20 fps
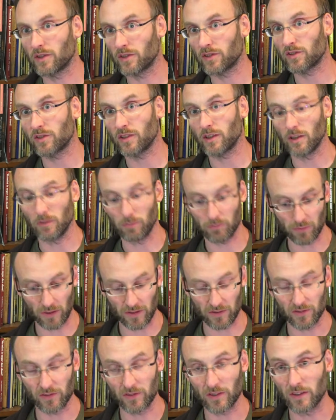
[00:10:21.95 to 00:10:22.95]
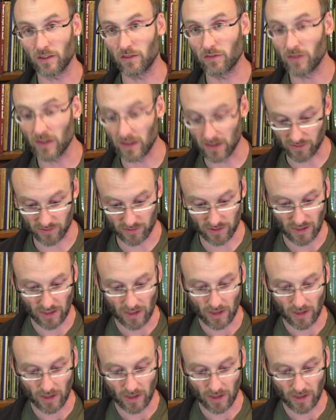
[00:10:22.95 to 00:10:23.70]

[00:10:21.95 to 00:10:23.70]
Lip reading: is still present in the village.